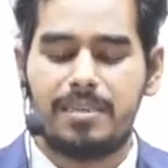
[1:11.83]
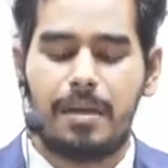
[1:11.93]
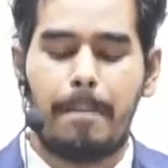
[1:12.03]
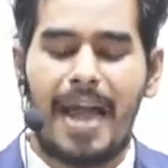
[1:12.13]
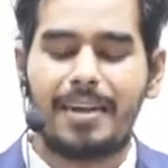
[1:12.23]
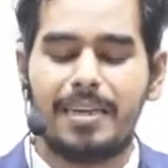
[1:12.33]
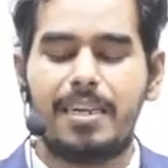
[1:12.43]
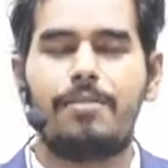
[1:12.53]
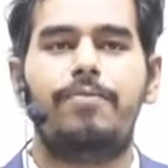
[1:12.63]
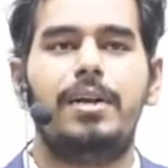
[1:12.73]
The
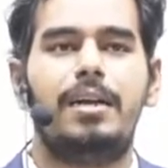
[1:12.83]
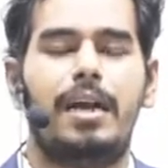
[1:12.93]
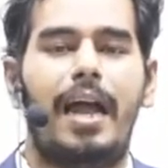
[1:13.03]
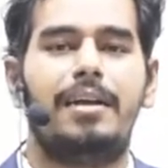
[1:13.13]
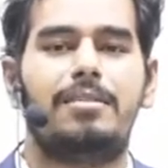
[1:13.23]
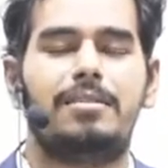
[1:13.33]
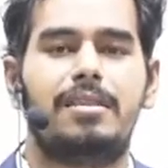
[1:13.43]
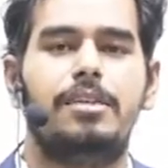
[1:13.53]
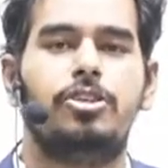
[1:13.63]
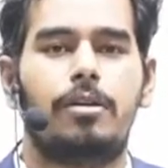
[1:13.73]
magnetic field at the
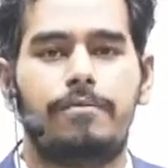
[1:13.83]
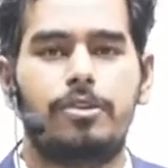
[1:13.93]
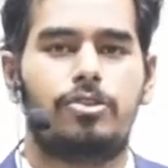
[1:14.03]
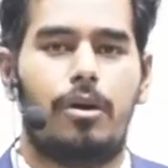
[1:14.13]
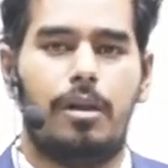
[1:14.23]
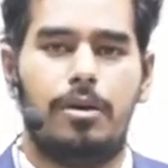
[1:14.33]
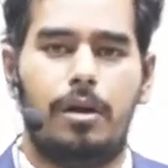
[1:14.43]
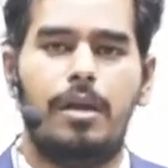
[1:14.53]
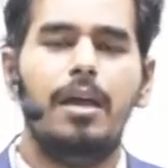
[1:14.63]
center of the solenoid.